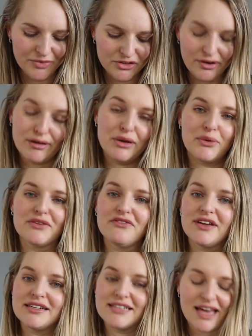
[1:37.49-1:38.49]
So I really want
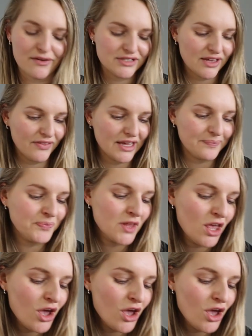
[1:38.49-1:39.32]
Finn to have something